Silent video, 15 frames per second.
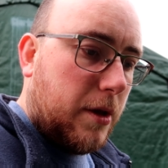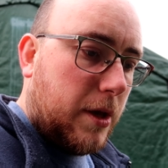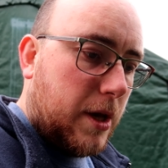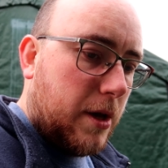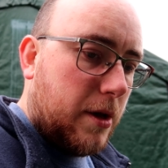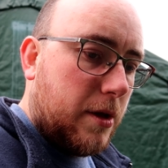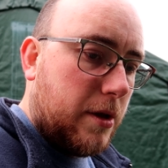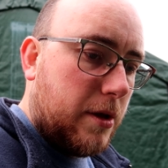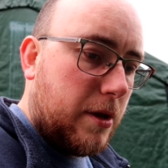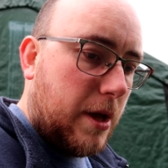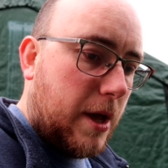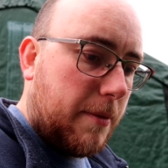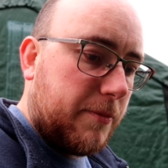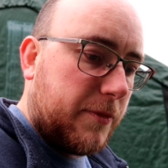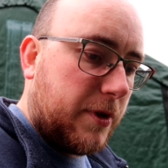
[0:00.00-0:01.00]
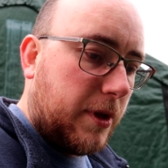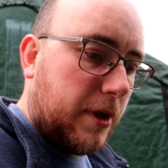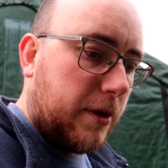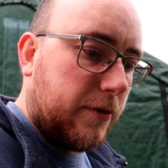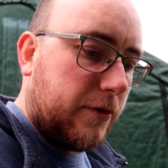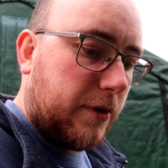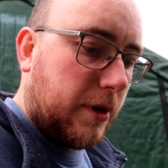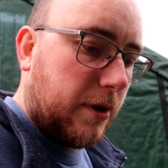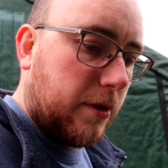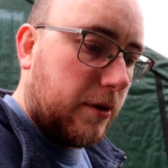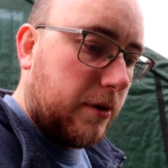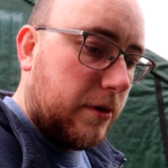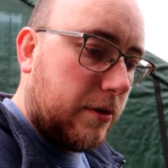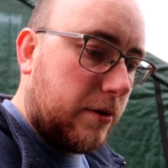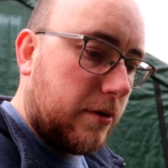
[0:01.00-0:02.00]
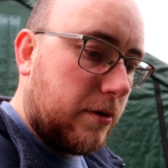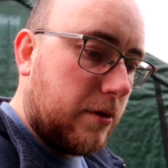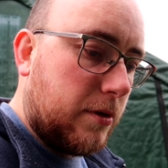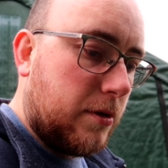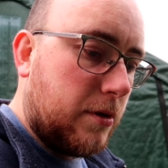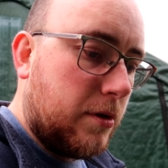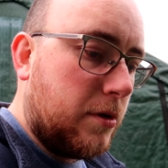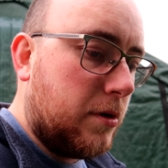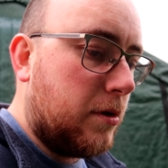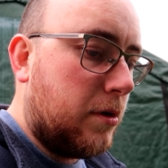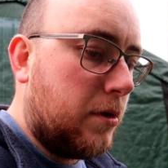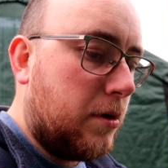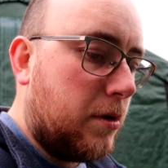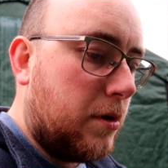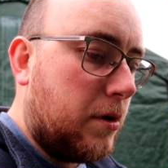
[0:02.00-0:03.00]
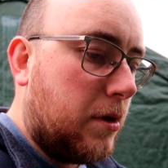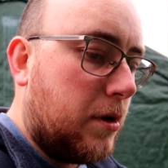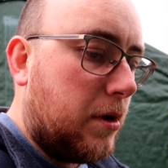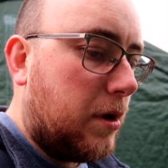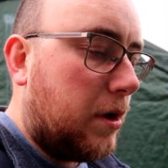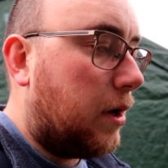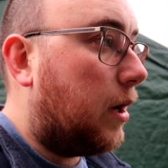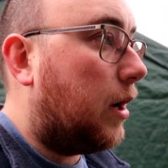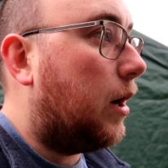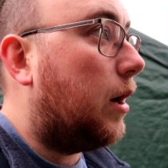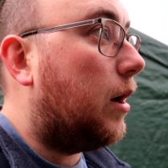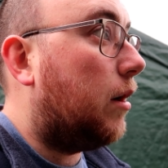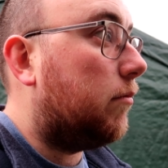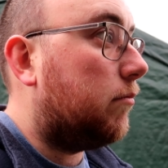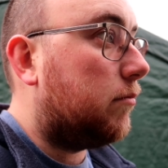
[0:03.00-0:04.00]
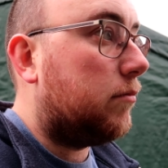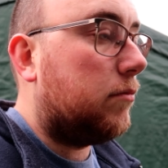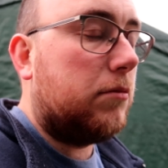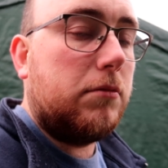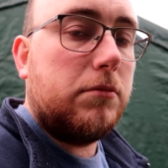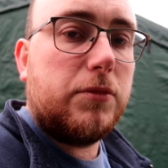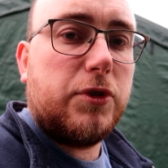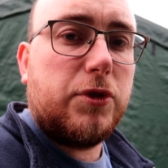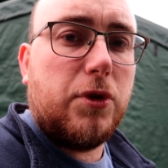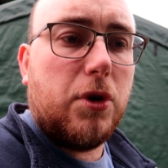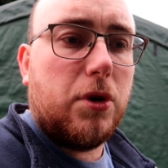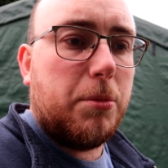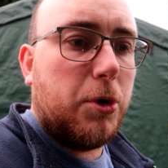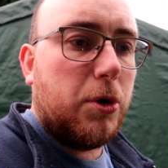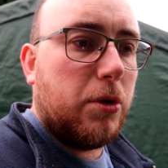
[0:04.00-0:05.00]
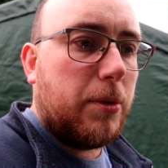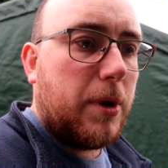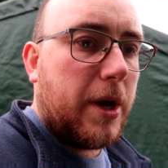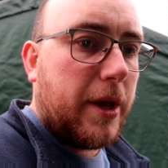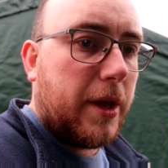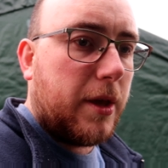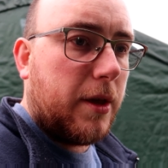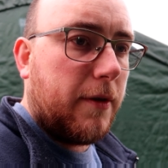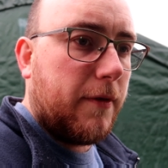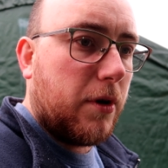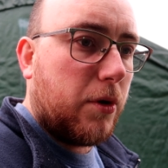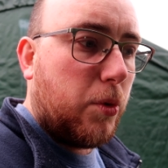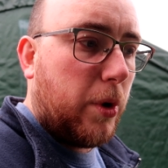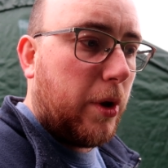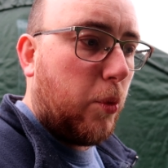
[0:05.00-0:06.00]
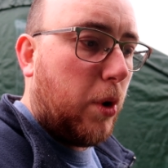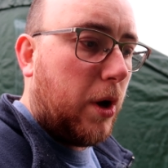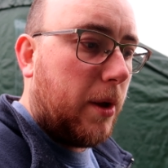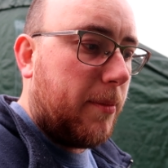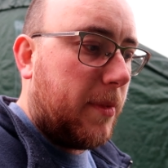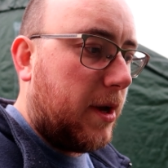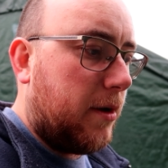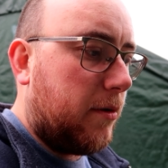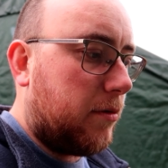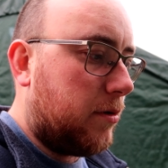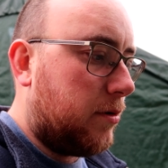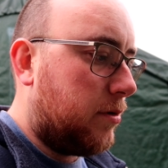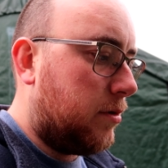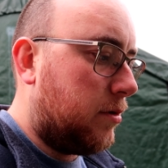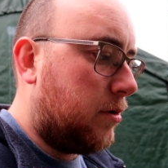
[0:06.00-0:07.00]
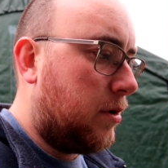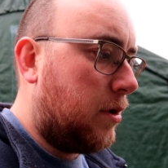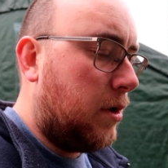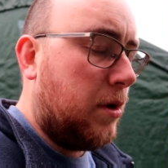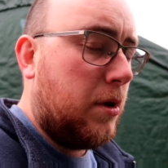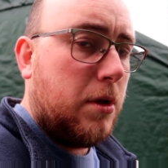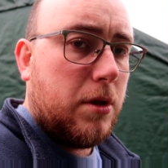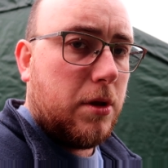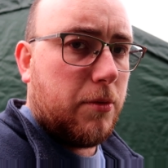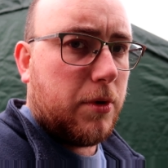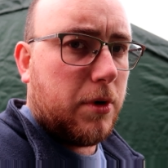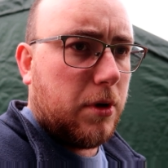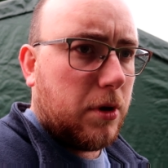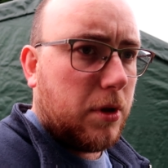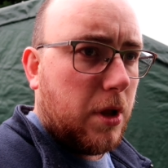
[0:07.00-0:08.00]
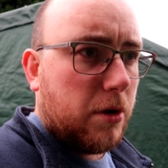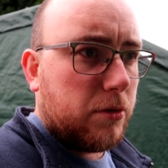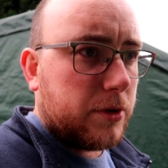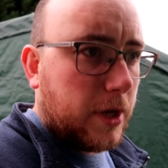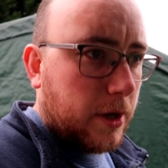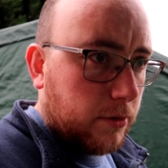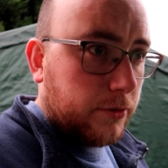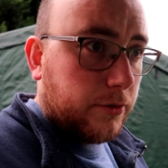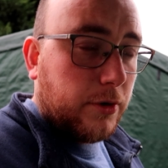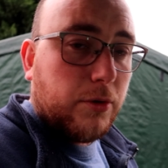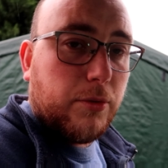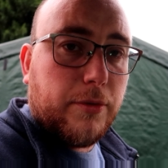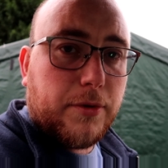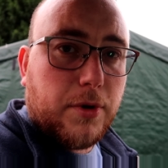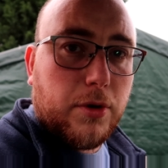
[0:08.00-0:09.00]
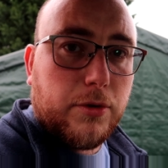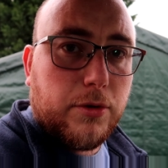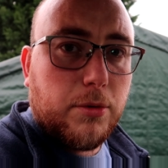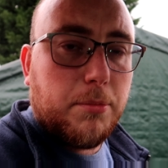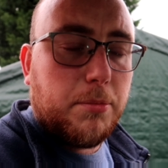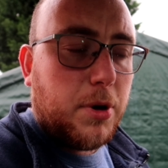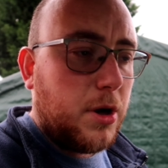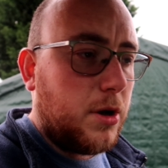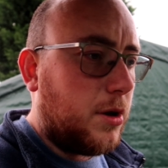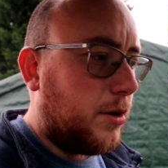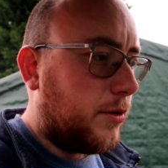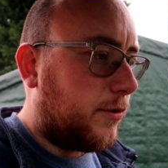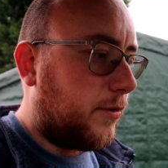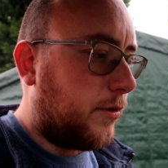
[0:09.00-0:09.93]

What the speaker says: Yeah, empty the insides, store them all away, give it a quick wipe down, then we can close out until we've got some parts